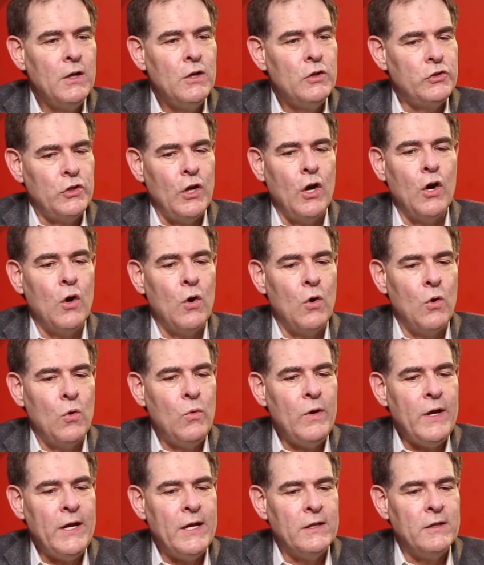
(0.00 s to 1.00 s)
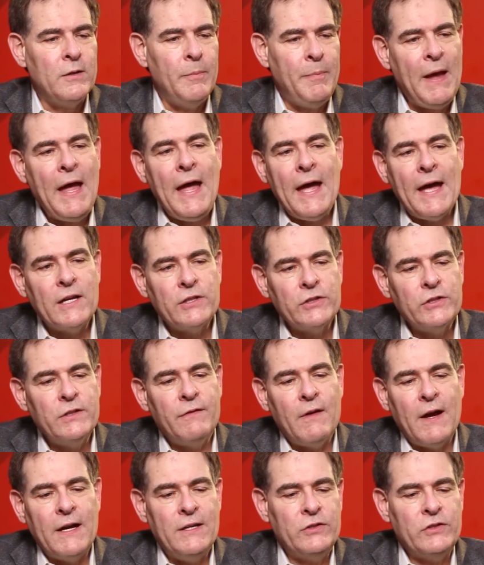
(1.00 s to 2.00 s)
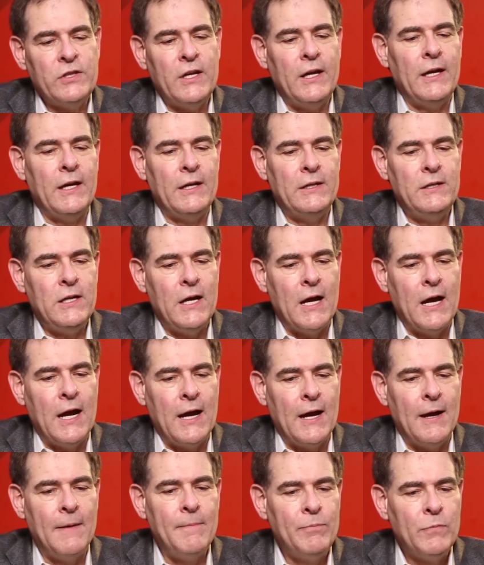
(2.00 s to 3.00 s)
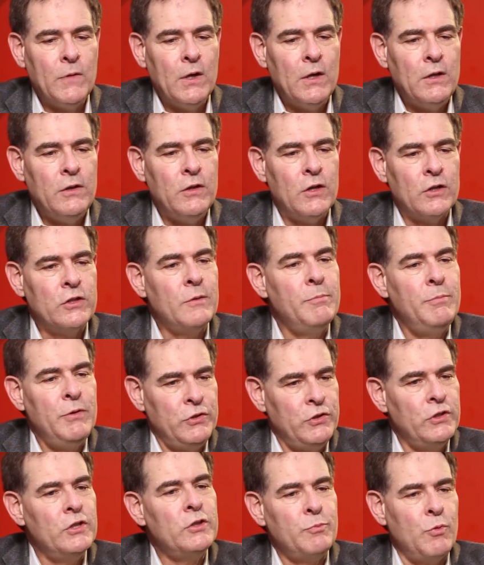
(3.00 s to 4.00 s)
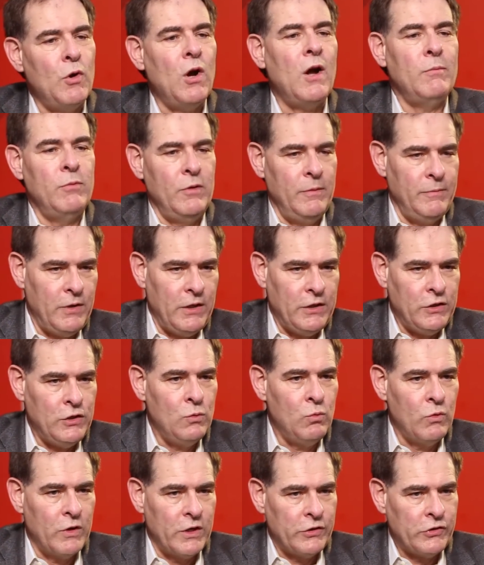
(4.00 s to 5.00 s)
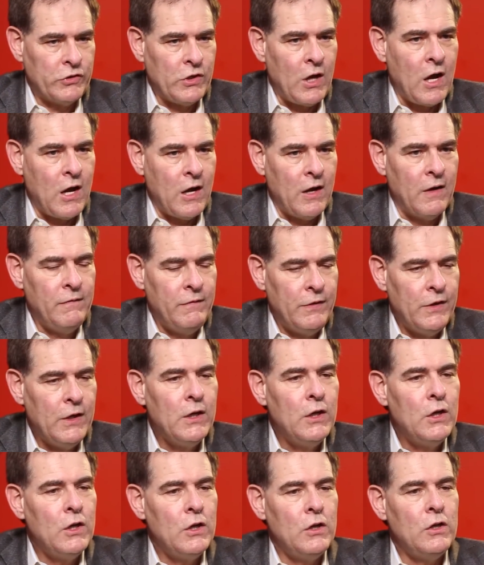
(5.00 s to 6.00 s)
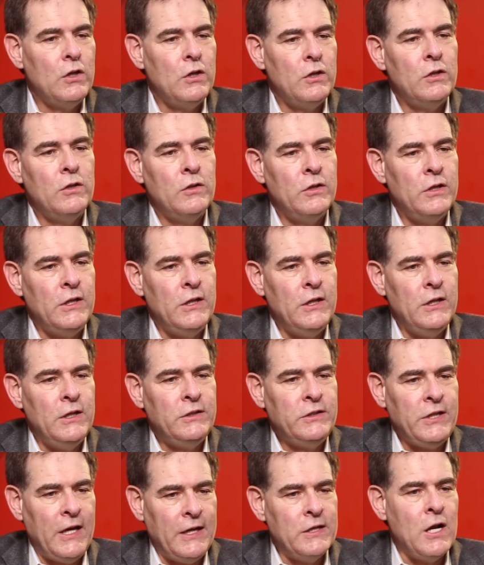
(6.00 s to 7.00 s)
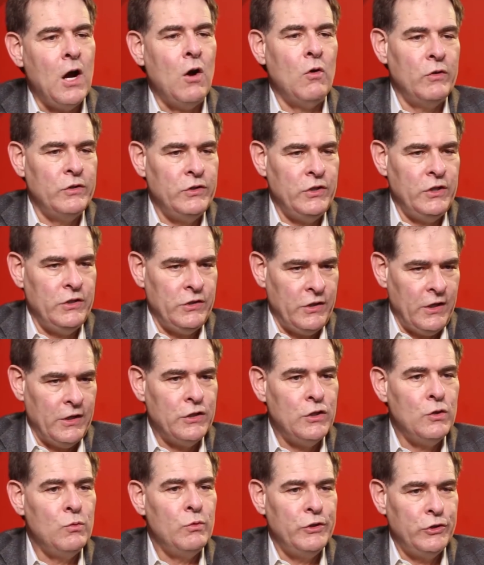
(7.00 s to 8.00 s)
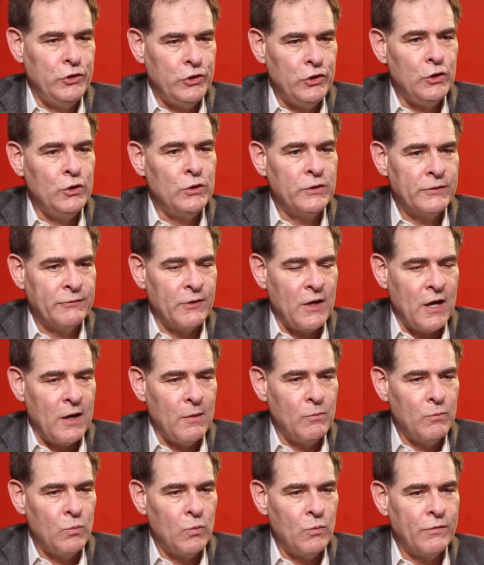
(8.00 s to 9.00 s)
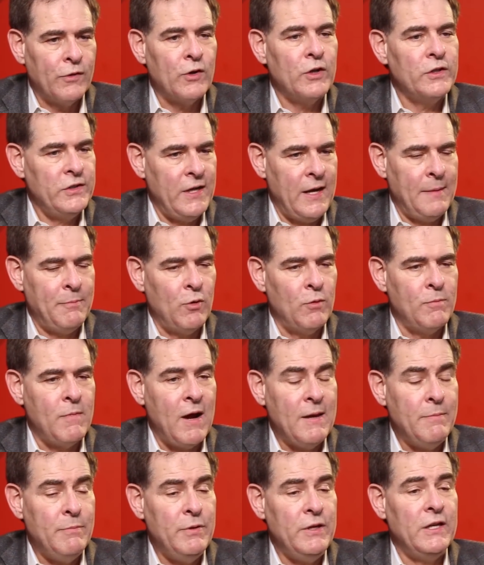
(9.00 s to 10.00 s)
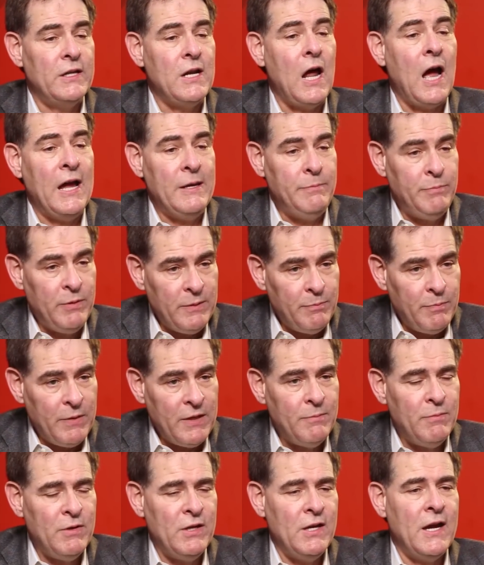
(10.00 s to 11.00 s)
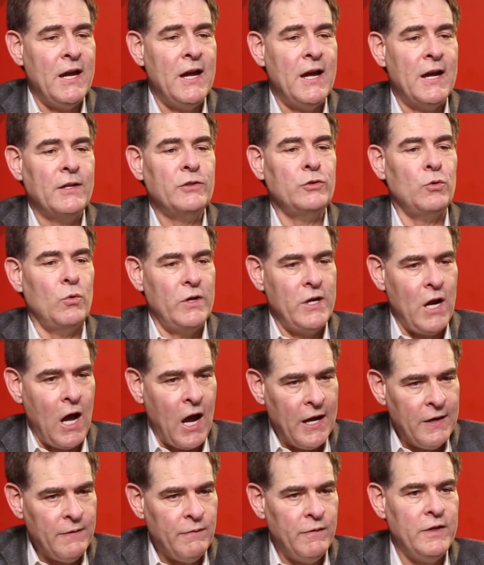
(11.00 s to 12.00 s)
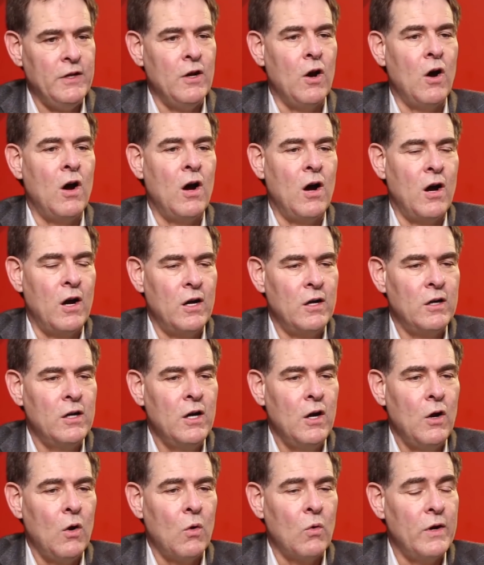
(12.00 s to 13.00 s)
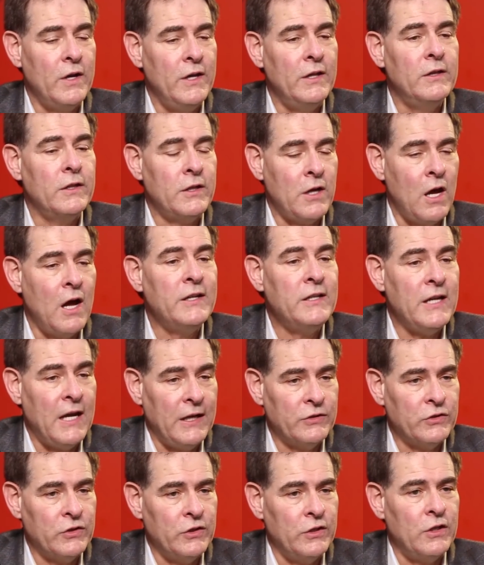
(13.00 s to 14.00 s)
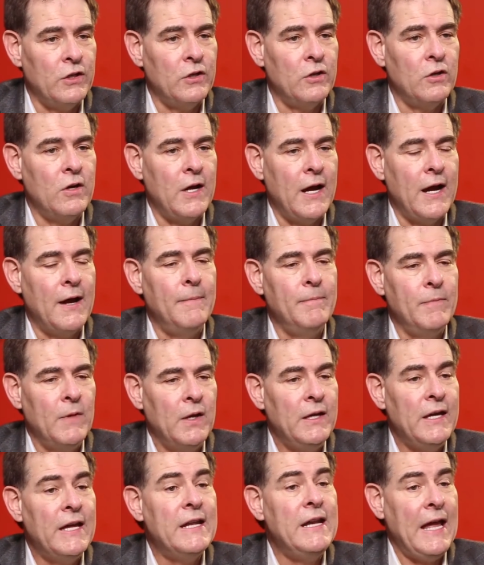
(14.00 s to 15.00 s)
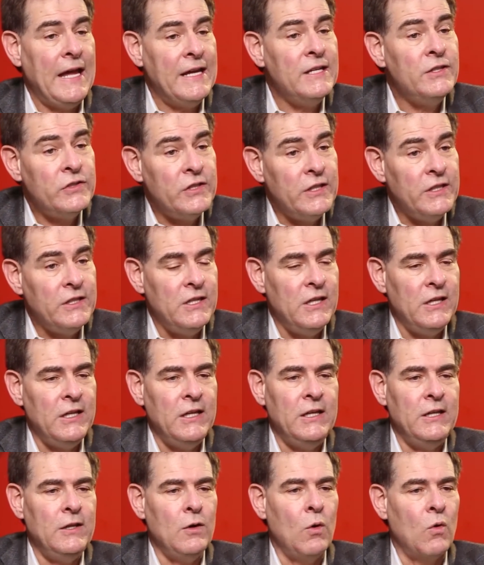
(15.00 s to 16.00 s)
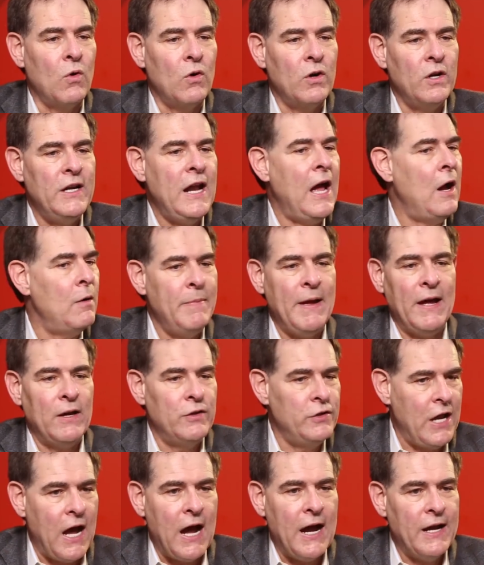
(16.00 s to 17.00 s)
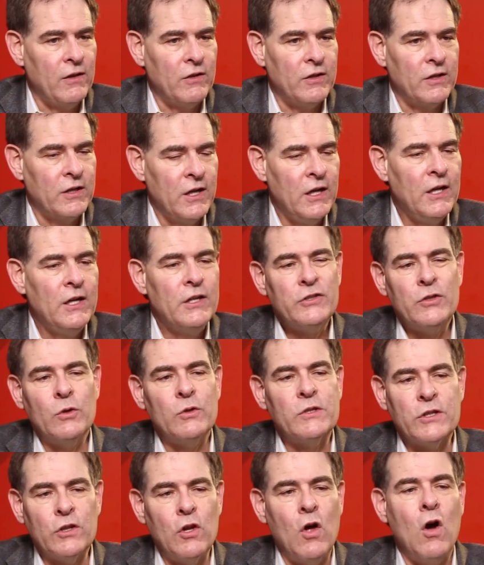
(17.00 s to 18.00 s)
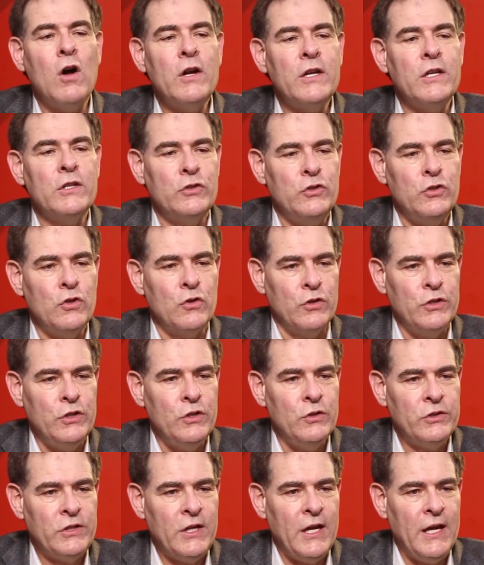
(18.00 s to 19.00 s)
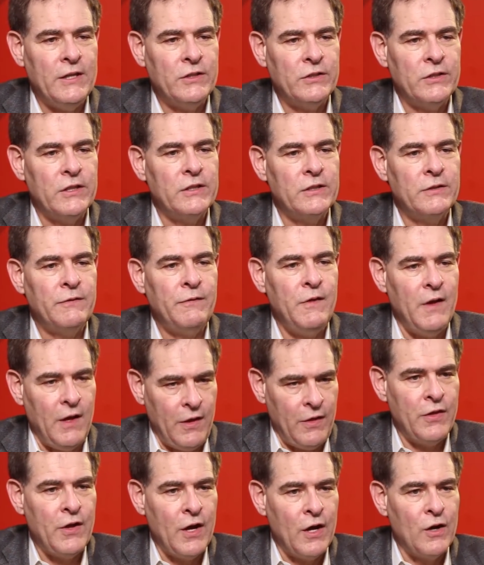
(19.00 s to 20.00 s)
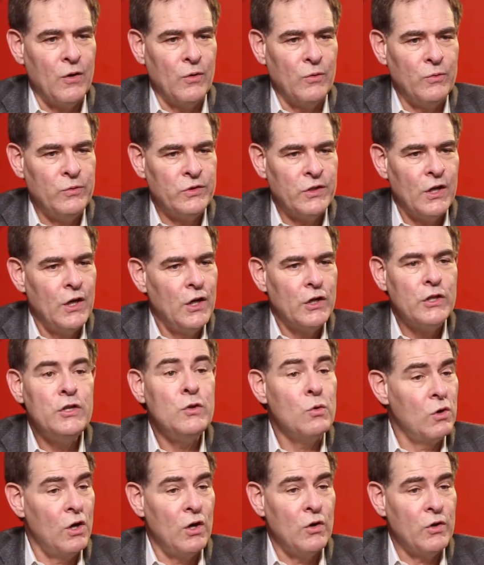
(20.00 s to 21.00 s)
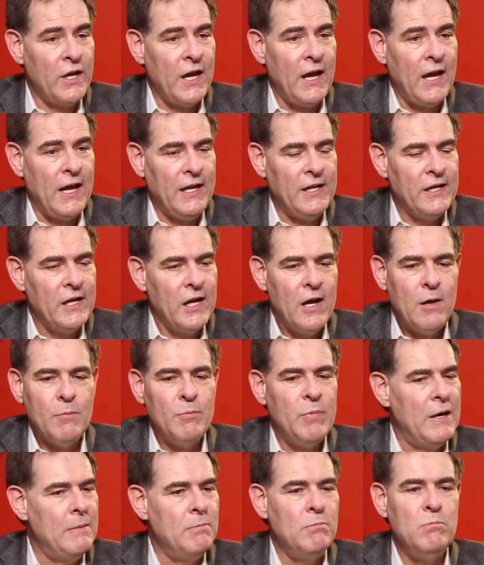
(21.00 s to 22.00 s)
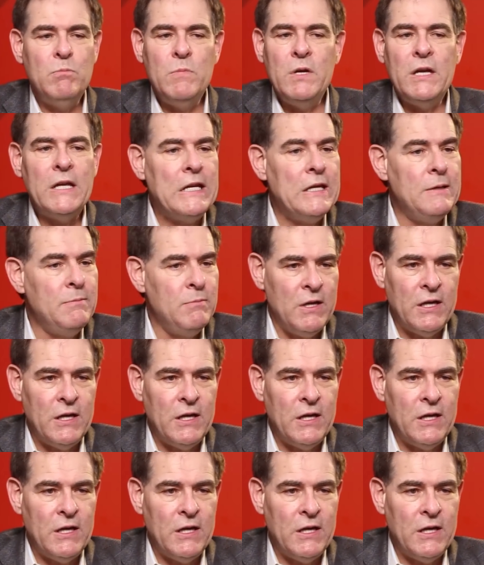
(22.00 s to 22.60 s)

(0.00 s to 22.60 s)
So in the past, if I said there's a business problem that you want to solve, the technologies that you would choose from, for example, might be an IP-PBX or an IVR, or in the contact center, an ACD or an outbound dialer. So as long as your use cases fit those, you're okay. But many,